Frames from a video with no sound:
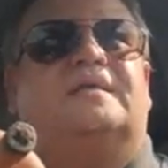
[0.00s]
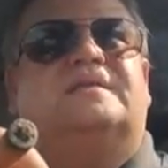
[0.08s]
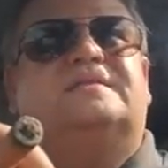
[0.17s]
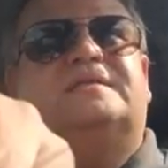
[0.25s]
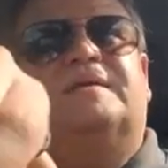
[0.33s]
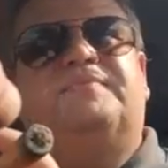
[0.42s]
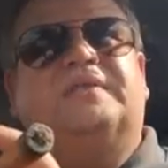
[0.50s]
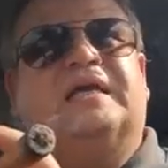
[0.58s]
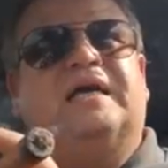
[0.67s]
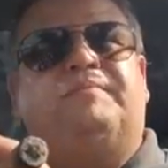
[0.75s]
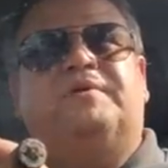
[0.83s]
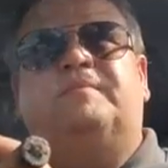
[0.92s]
same thing
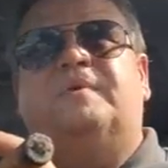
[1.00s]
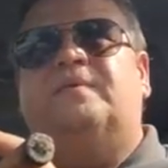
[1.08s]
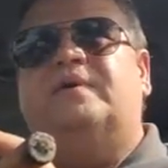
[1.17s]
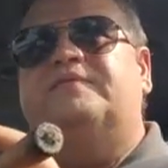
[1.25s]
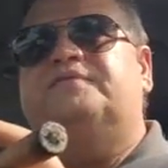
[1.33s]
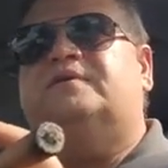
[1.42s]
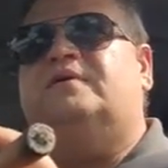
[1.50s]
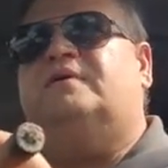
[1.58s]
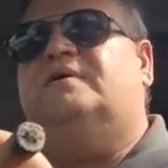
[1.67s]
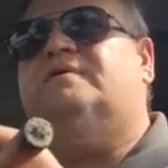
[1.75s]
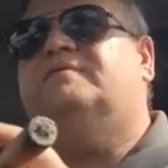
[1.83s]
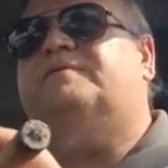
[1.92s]
happened to my wife's
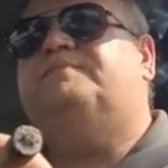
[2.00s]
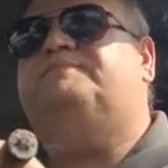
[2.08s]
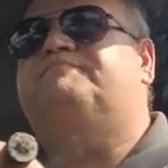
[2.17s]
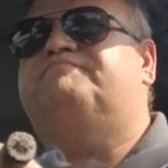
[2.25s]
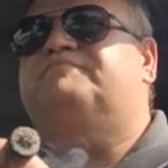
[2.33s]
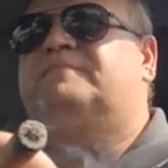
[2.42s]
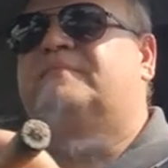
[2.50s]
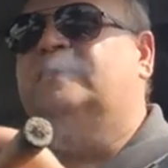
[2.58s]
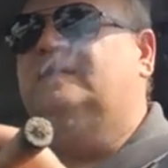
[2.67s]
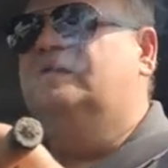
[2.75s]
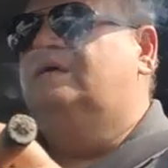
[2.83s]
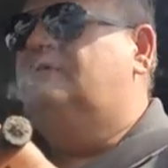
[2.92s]
car
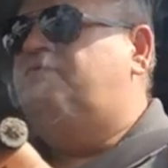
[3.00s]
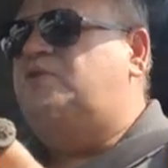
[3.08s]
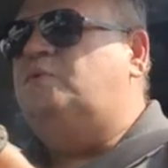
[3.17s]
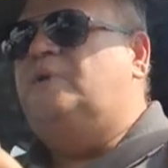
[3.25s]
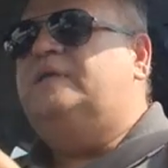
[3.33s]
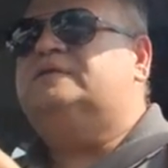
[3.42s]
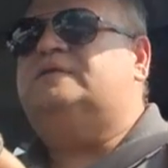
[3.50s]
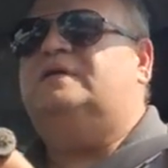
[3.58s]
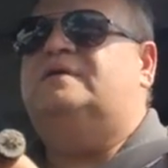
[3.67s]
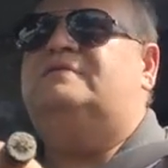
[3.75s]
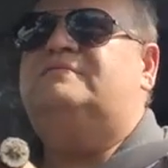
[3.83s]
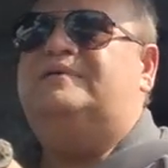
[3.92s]
a few weeks
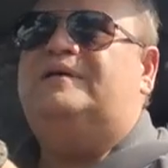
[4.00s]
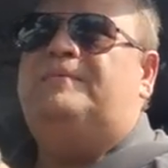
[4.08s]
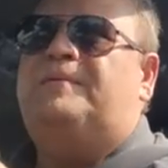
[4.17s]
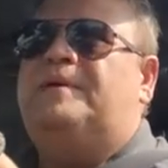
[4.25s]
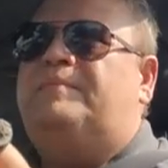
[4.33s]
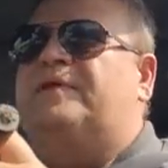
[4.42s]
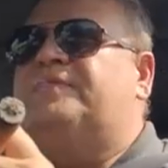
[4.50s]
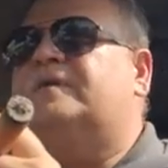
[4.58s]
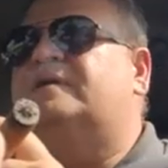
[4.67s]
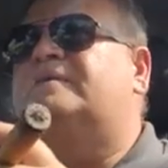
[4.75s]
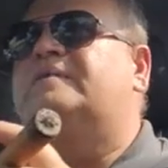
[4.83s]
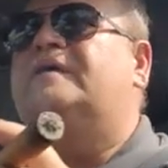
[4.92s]
ago, maybe a month
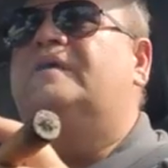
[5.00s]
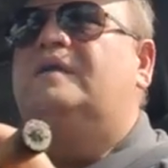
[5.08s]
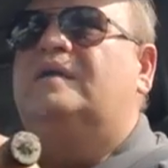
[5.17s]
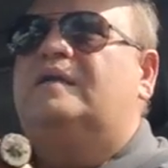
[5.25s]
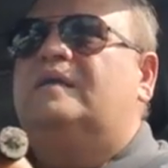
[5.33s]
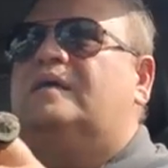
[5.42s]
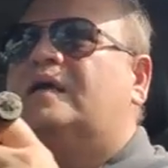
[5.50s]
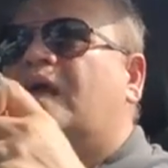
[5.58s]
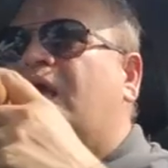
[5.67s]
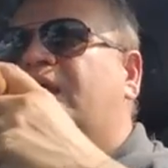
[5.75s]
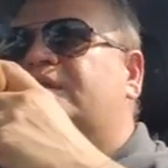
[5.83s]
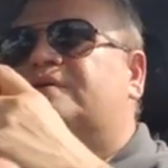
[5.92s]
ago,
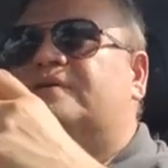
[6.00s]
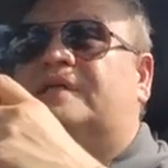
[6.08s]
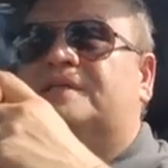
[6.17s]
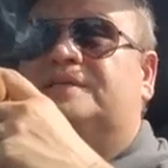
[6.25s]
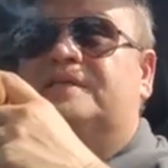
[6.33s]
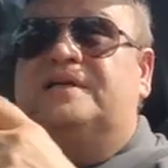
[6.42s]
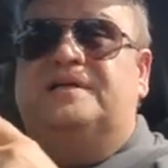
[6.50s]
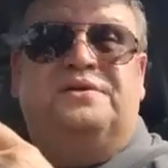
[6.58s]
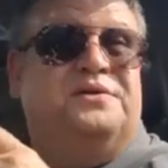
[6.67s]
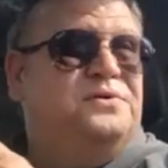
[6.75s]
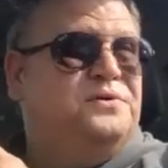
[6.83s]
and it turned out she needed a new